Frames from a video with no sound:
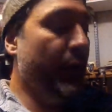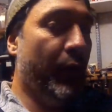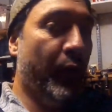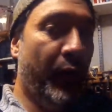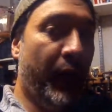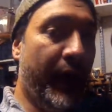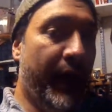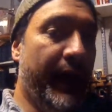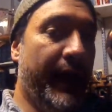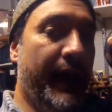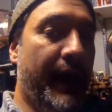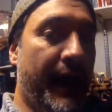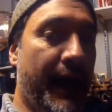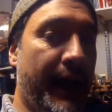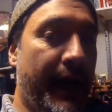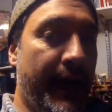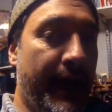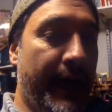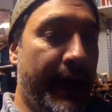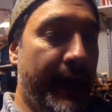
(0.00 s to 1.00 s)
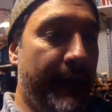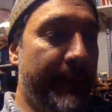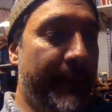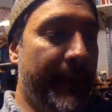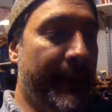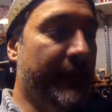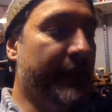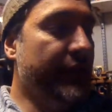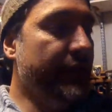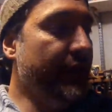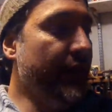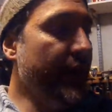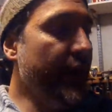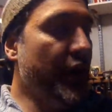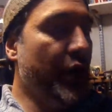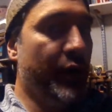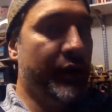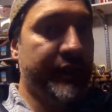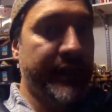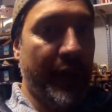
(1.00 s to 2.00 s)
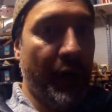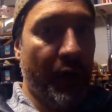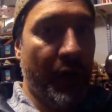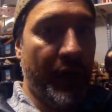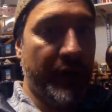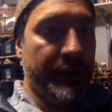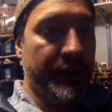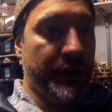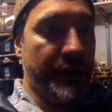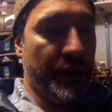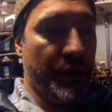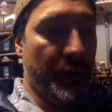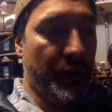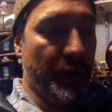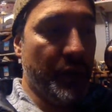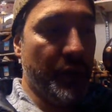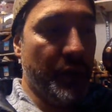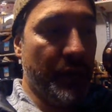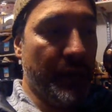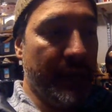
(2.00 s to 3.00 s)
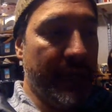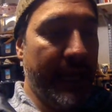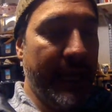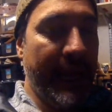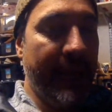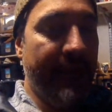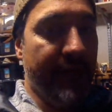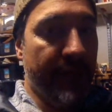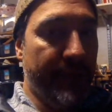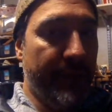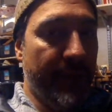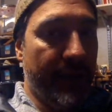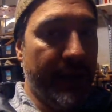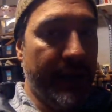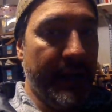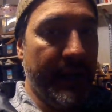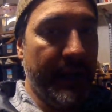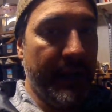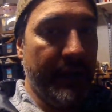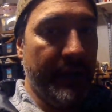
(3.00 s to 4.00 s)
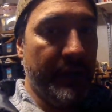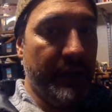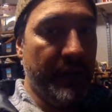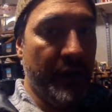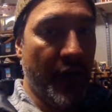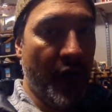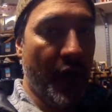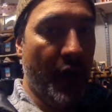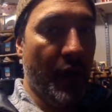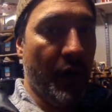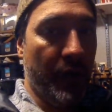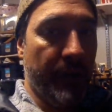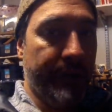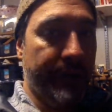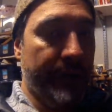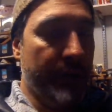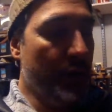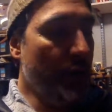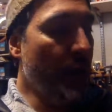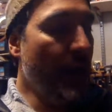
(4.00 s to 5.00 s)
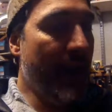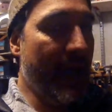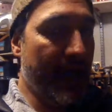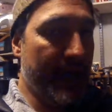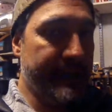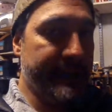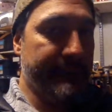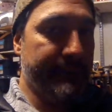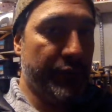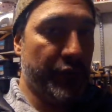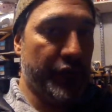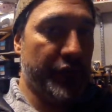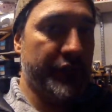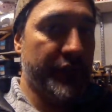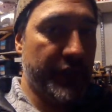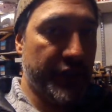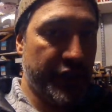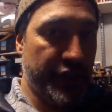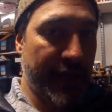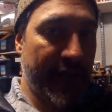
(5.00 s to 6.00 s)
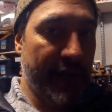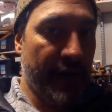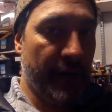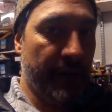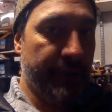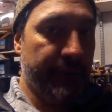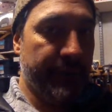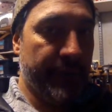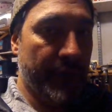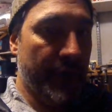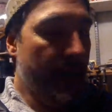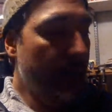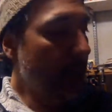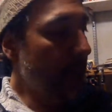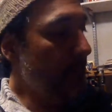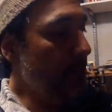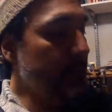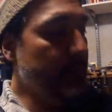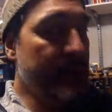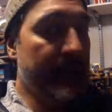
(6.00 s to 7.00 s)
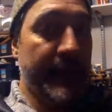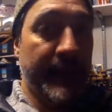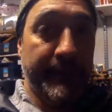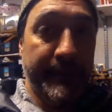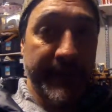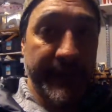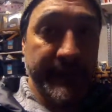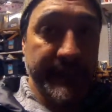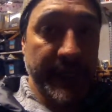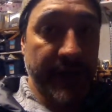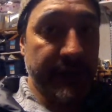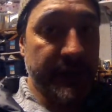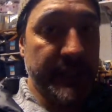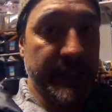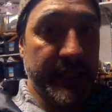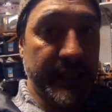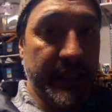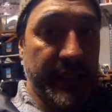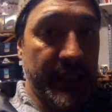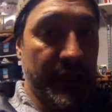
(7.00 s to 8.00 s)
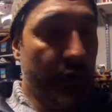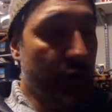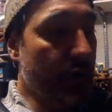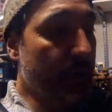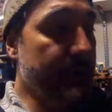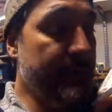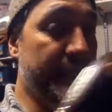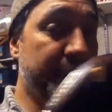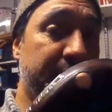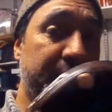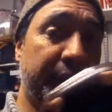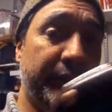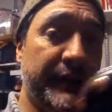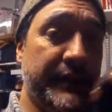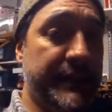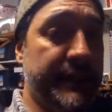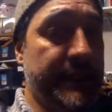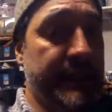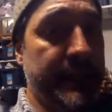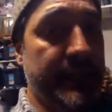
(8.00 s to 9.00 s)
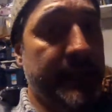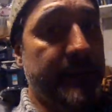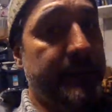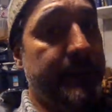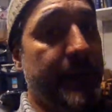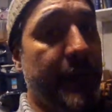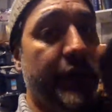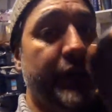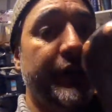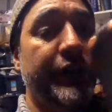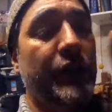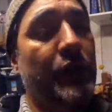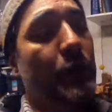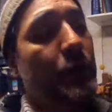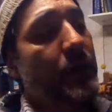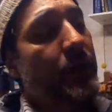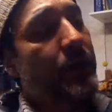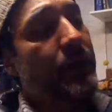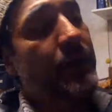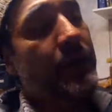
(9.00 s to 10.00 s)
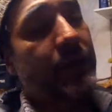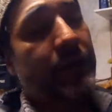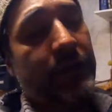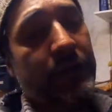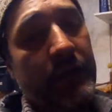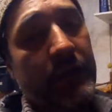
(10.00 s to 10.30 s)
Why I am making this video is I want to let everybody know who has a Brooks saddle, be it a B17 or a B17 Imperial with this